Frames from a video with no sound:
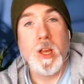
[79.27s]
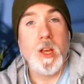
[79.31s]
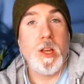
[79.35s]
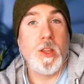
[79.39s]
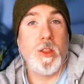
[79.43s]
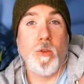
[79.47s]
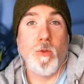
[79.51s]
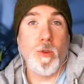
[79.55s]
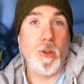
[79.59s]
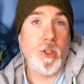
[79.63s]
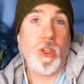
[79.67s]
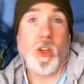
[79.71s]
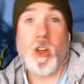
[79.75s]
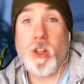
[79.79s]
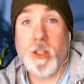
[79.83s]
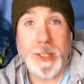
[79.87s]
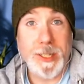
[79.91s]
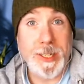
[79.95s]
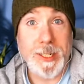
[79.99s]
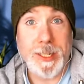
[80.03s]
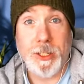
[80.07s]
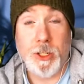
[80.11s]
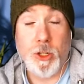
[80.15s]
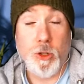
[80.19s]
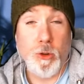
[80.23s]
The result
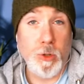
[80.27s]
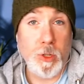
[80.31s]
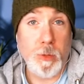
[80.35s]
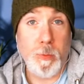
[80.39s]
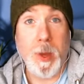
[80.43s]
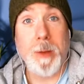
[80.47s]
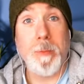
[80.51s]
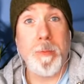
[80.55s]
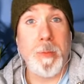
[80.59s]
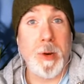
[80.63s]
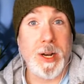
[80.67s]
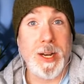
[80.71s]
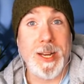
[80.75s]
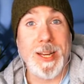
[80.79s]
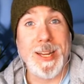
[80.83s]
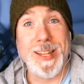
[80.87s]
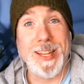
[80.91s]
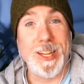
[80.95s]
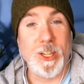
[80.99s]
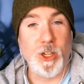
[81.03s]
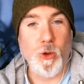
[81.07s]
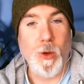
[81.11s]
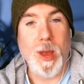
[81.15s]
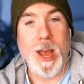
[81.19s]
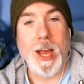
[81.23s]
is you spend money
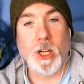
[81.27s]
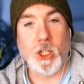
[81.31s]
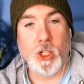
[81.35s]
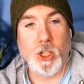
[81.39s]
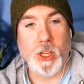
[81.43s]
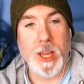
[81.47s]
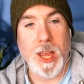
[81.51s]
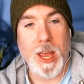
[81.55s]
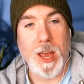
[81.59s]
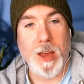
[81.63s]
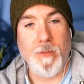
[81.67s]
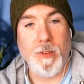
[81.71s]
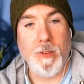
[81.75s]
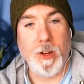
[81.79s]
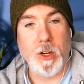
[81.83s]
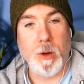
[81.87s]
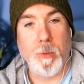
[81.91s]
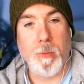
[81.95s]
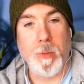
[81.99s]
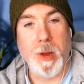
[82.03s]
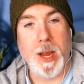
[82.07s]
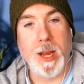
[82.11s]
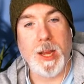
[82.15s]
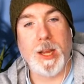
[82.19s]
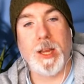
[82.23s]
that you actually have in your
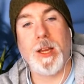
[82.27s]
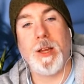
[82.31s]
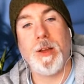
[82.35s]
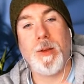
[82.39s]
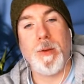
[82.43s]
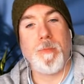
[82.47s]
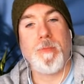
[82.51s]
bank.